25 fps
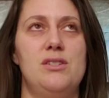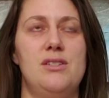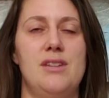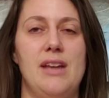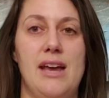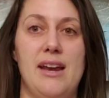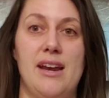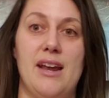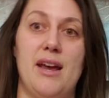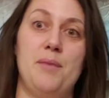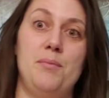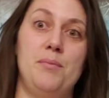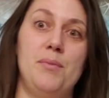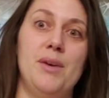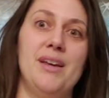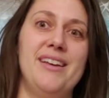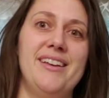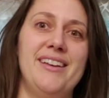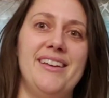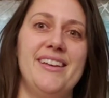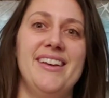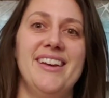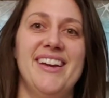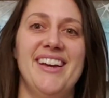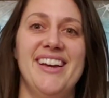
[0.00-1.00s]
I'm
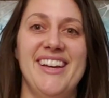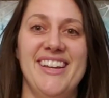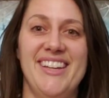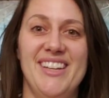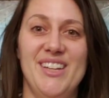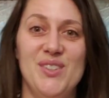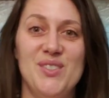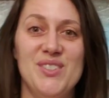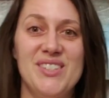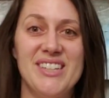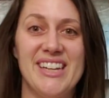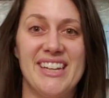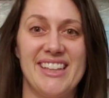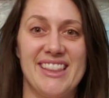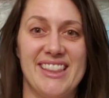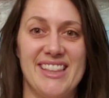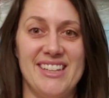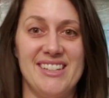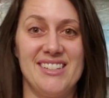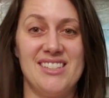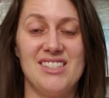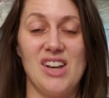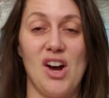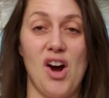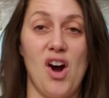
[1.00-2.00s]
using
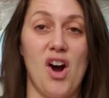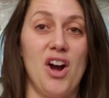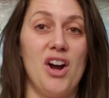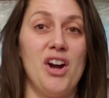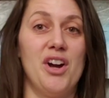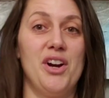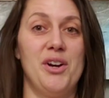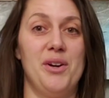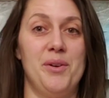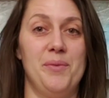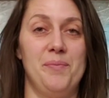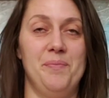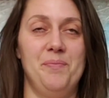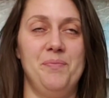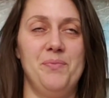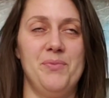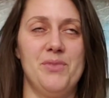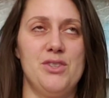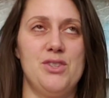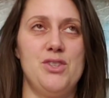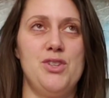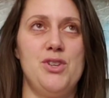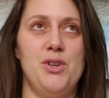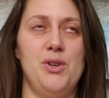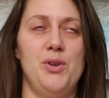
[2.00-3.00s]
this arm
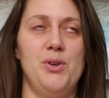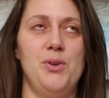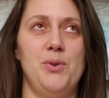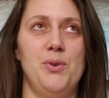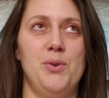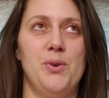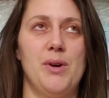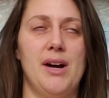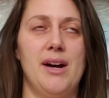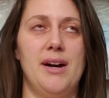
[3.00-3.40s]
to